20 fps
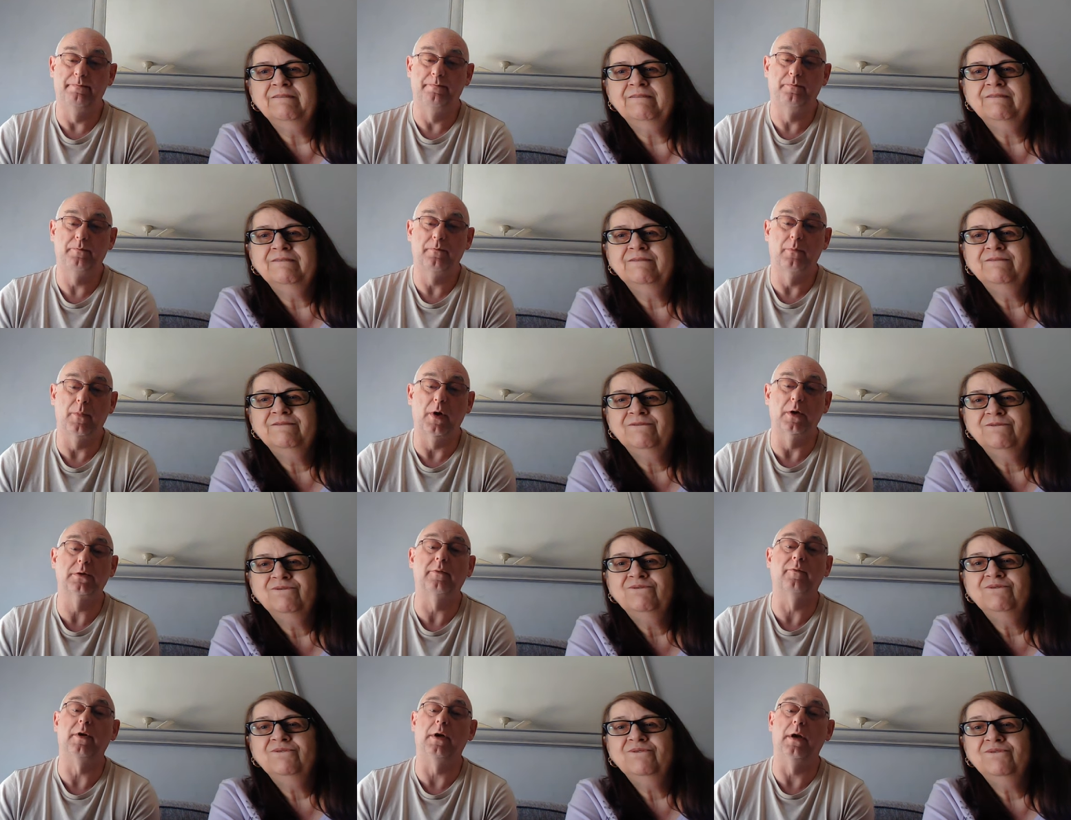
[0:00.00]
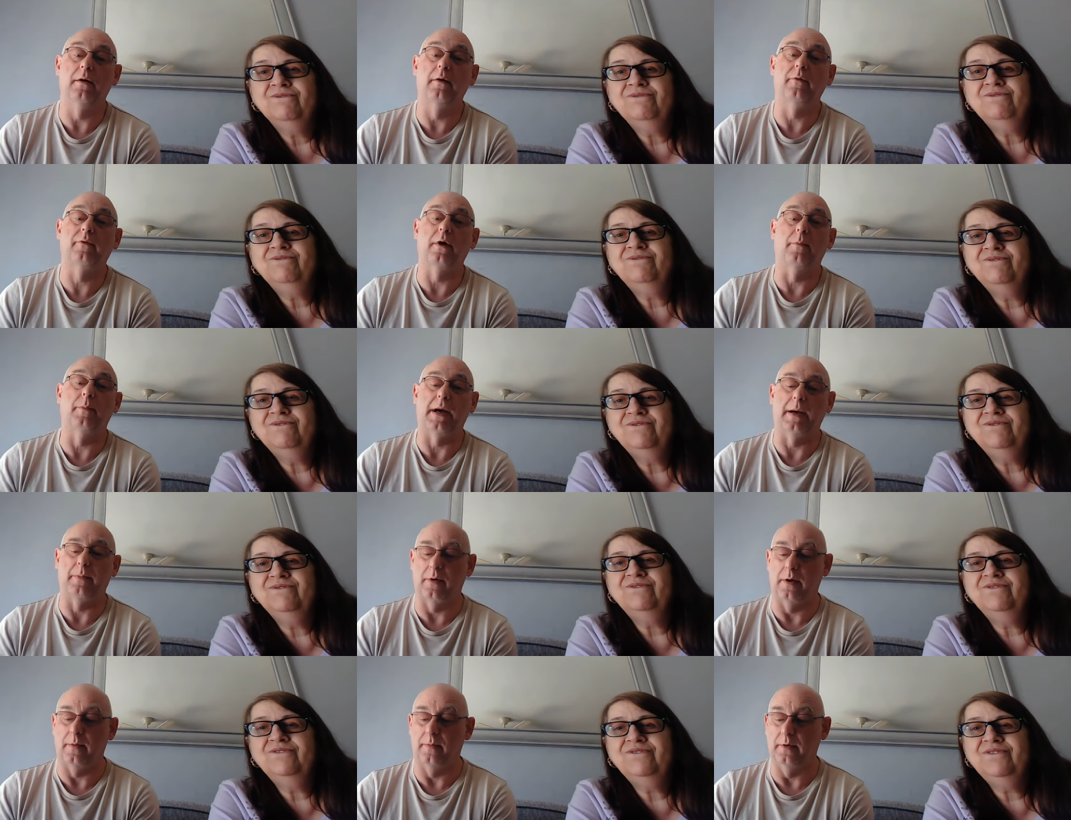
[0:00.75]
Speaker 1: Most of you know I've got back
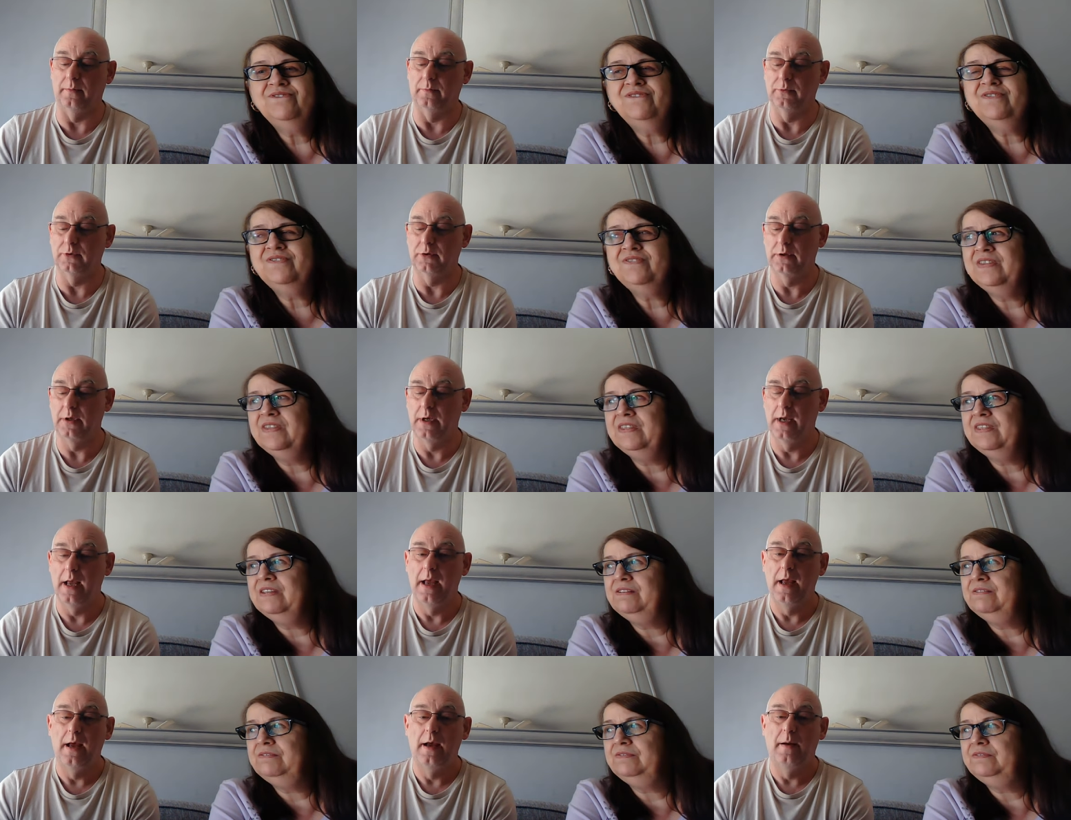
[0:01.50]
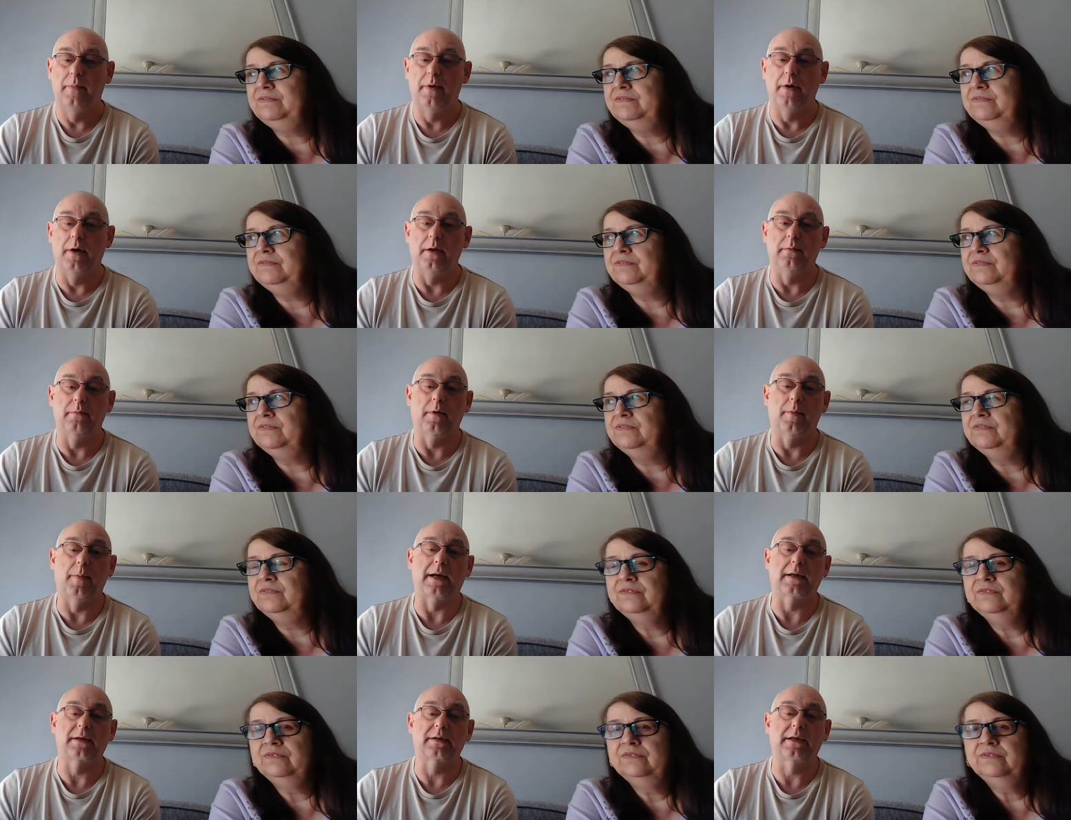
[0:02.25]
problems. But my
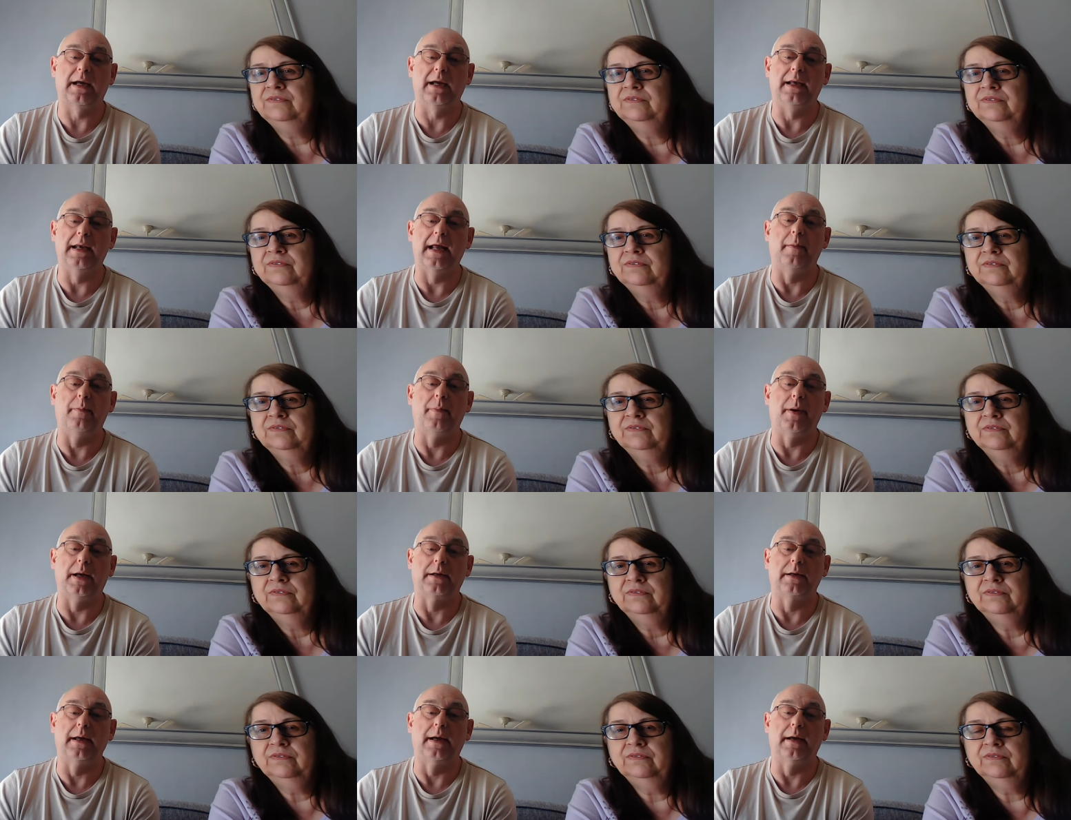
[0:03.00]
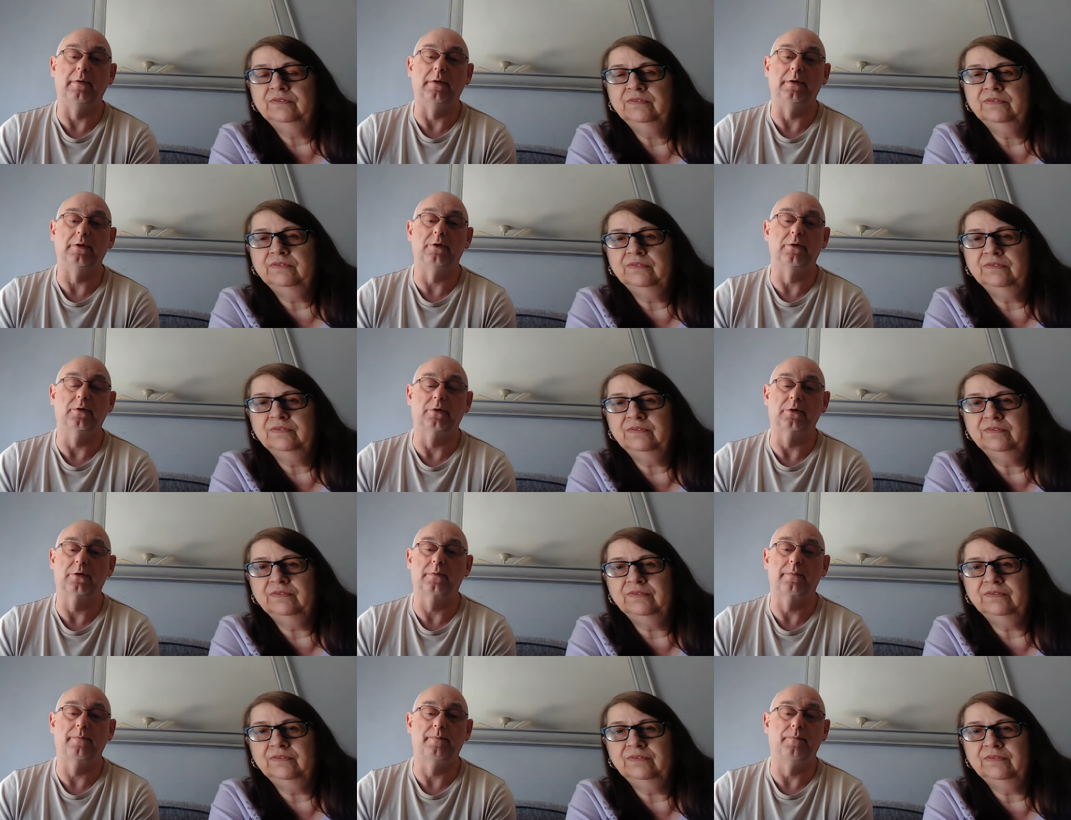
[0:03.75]
back's getting that bad now, it's
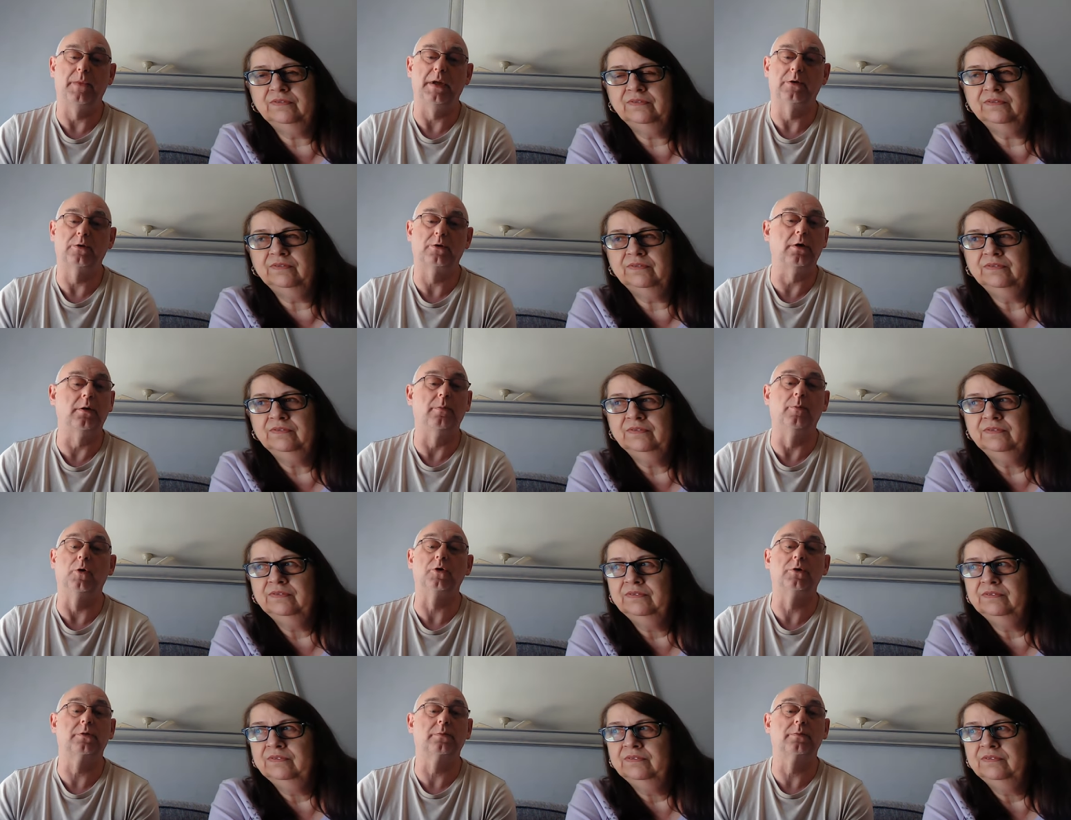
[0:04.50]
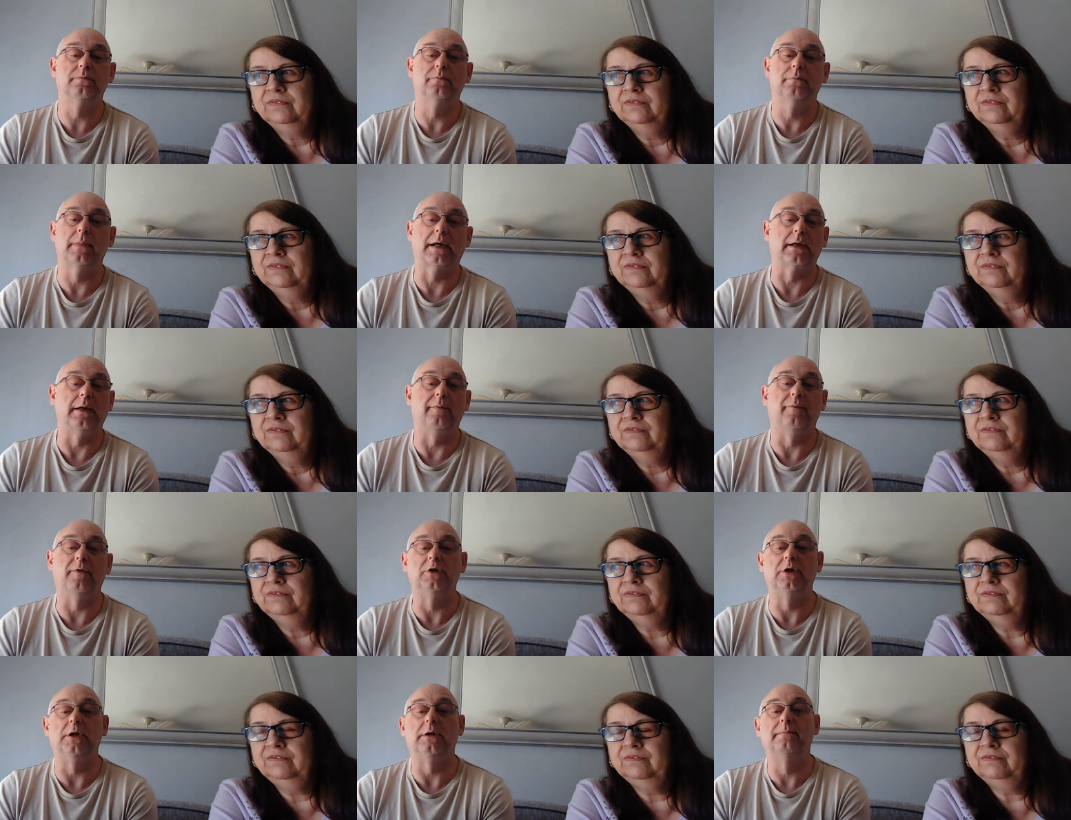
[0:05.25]
just, it's too much magnet
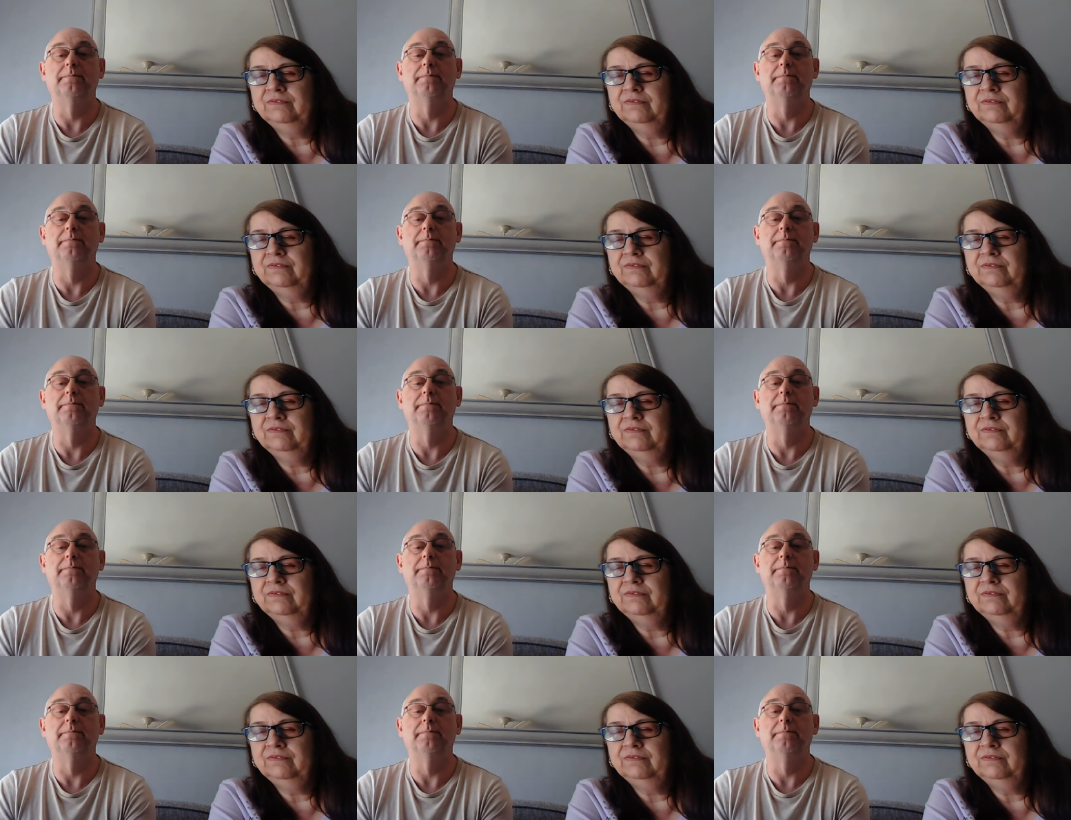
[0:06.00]
fishing.